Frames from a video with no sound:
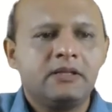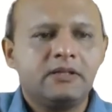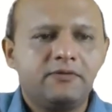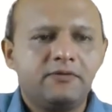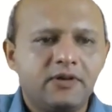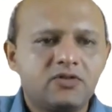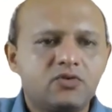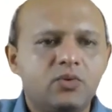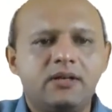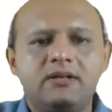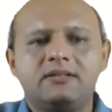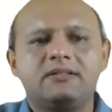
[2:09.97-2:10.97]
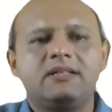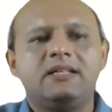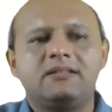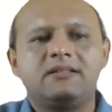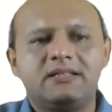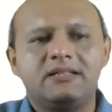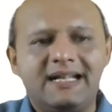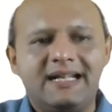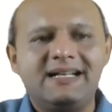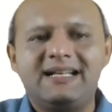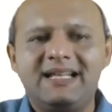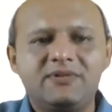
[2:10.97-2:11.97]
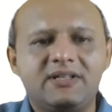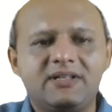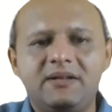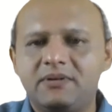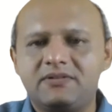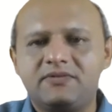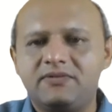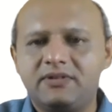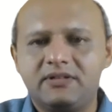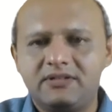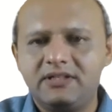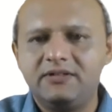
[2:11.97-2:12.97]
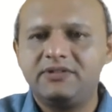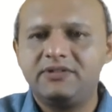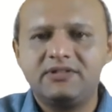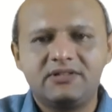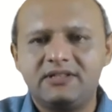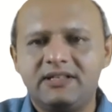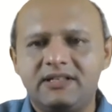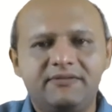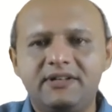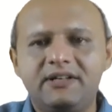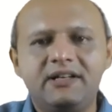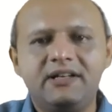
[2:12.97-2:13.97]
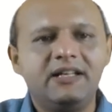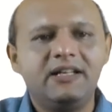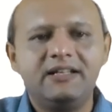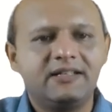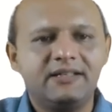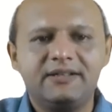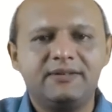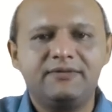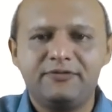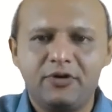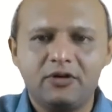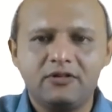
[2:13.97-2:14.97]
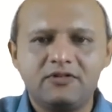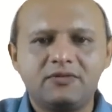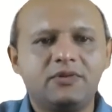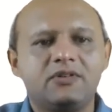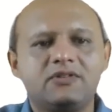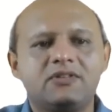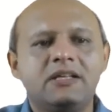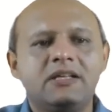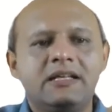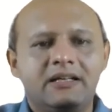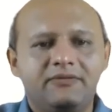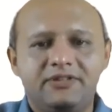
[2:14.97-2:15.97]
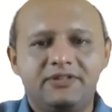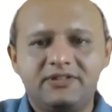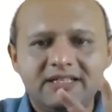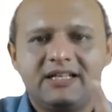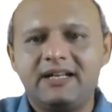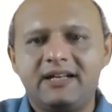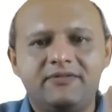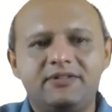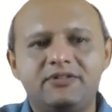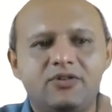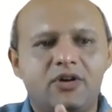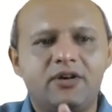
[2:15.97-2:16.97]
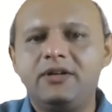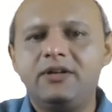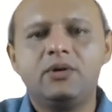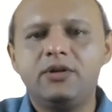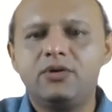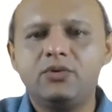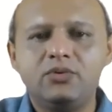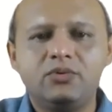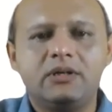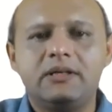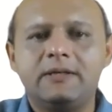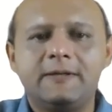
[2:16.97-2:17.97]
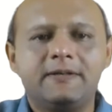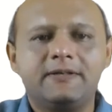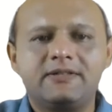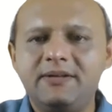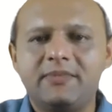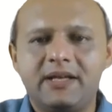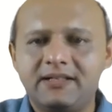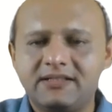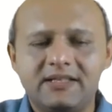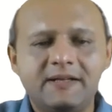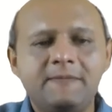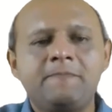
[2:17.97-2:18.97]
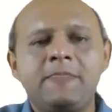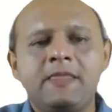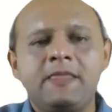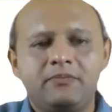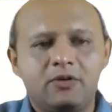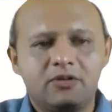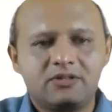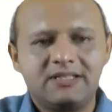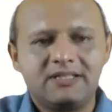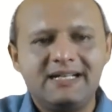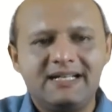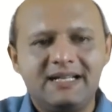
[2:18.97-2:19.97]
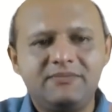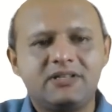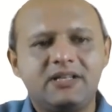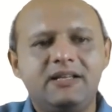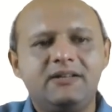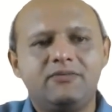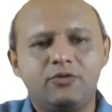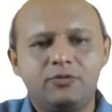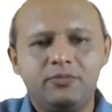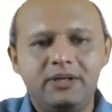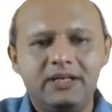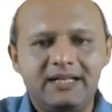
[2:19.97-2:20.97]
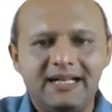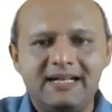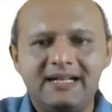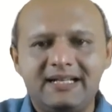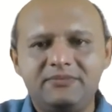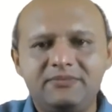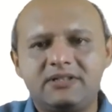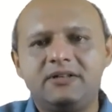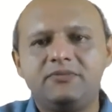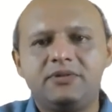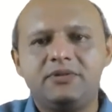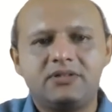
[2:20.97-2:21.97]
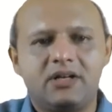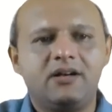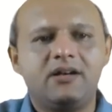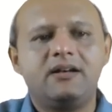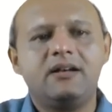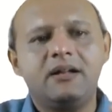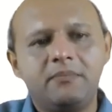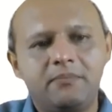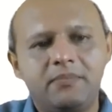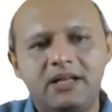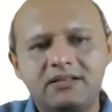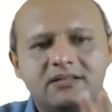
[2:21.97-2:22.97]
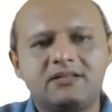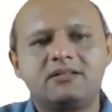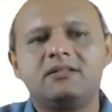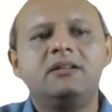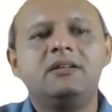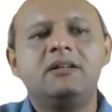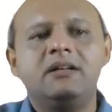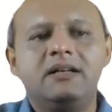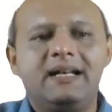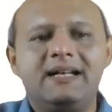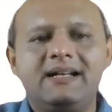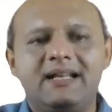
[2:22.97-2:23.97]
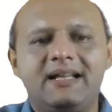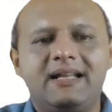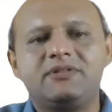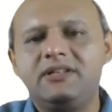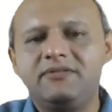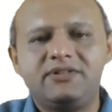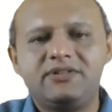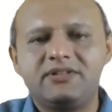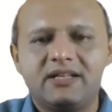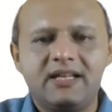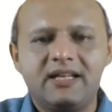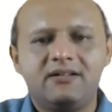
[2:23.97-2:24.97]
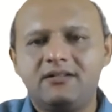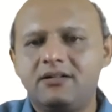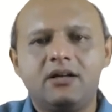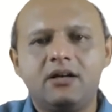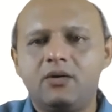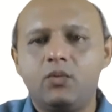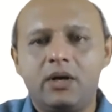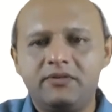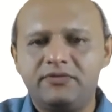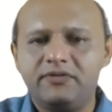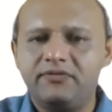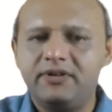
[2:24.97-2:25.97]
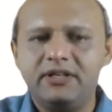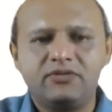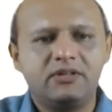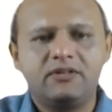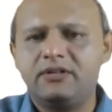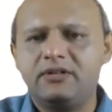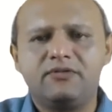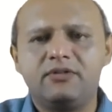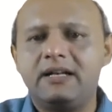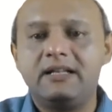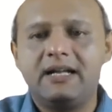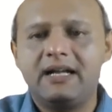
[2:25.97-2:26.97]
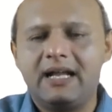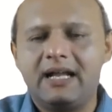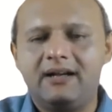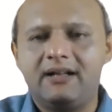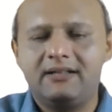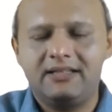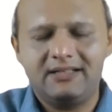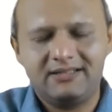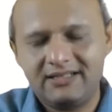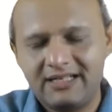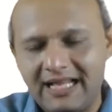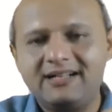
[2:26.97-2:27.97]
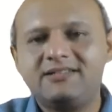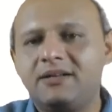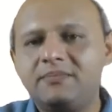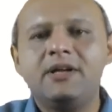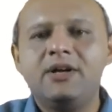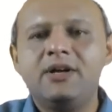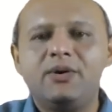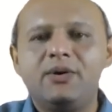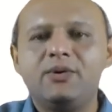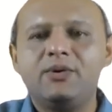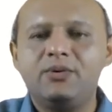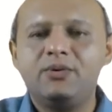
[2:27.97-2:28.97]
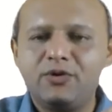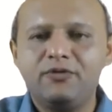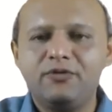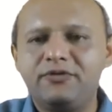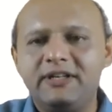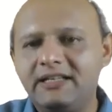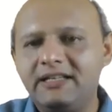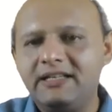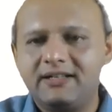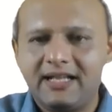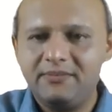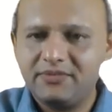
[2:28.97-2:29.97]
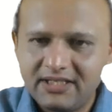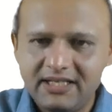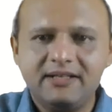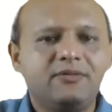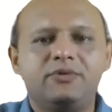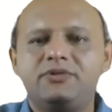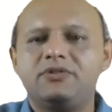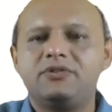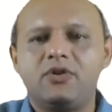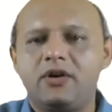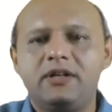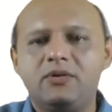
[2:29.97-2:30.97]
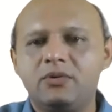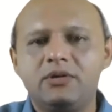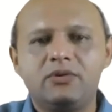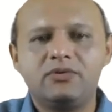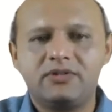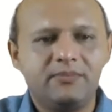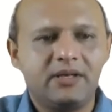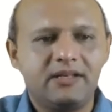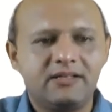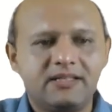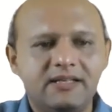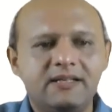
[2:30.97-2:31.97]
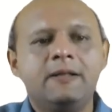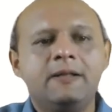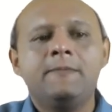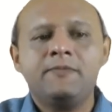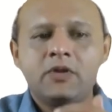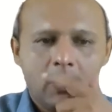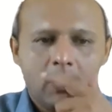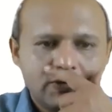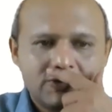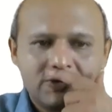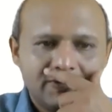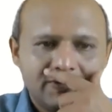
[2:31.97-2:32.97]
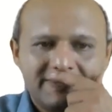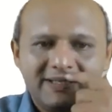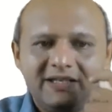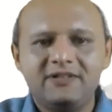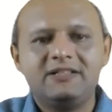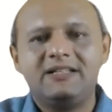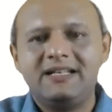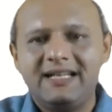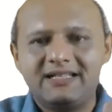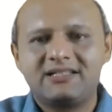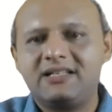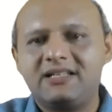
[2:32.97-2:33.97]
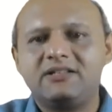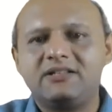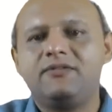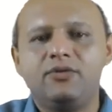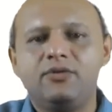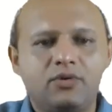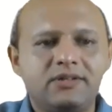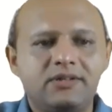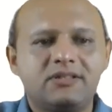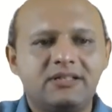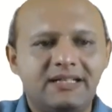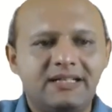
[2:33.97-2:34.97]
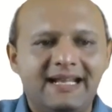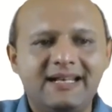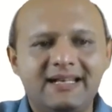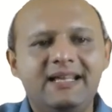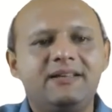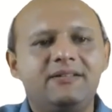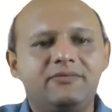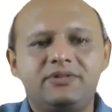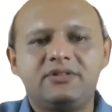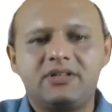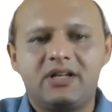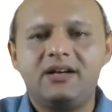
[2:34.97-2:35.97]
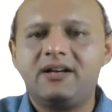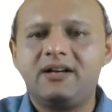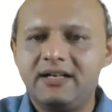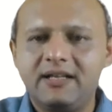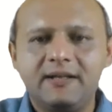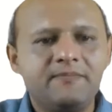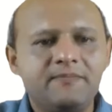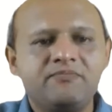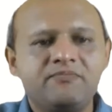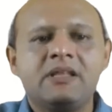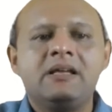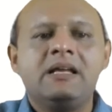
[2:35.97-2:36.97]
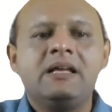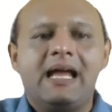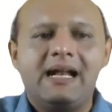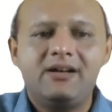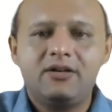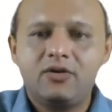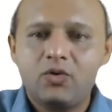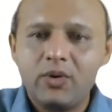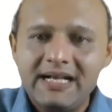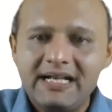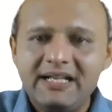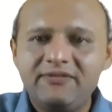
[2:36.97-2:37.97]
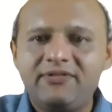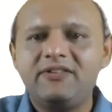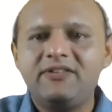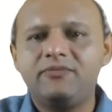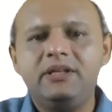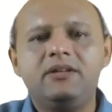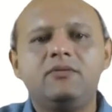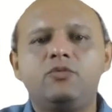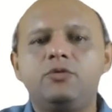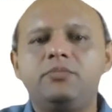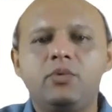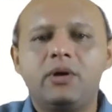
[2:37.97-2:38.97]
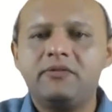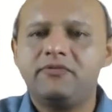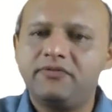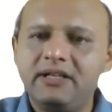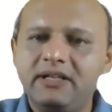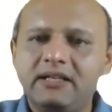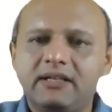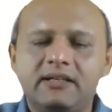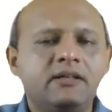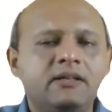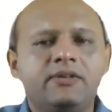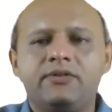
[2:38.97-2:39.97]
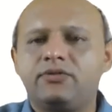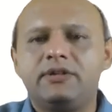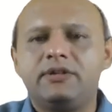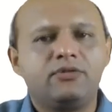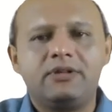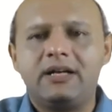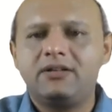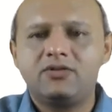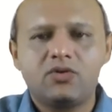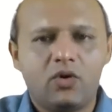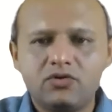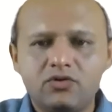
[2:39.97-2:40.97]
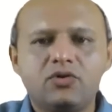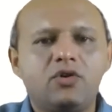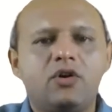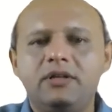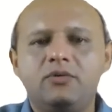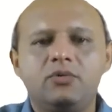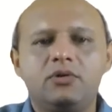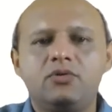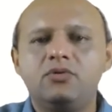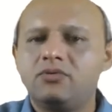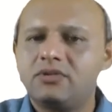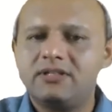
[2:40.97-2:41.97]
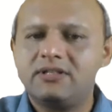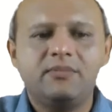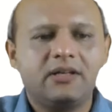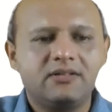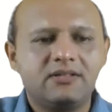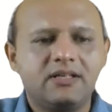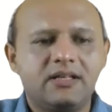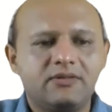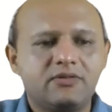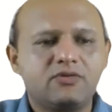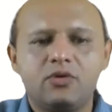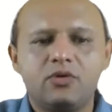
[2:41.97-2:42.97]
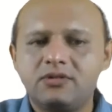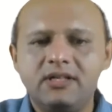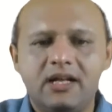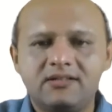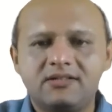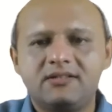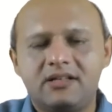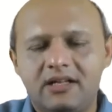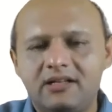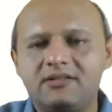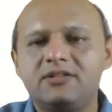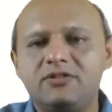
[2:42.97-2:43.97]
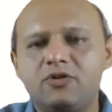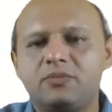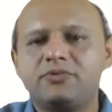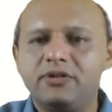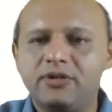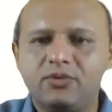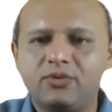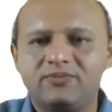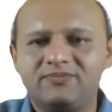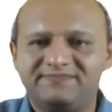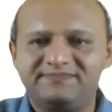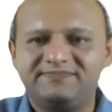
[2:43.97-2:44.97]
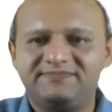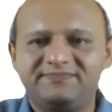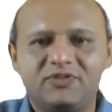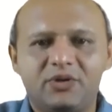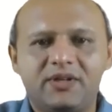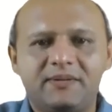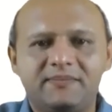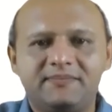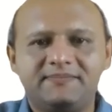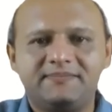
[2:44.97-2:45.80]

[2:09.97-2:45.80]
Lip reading: The first one says 10 times A plus C, which is evidently false, because which is incorrect, which is not equal to C minus A, because 10 times A would be 10 times 10, which is 100, plus 10 times C, which is again 150. So that, therefore, that adds up to 250 times K, which is not equal to C minus A. Also, even in the next case, if you notice, 10A, which is 100K, and 25B would be 150K. So therefore, that is also not equal to C minus A. So what's the answer? Answer is option 2. Okay.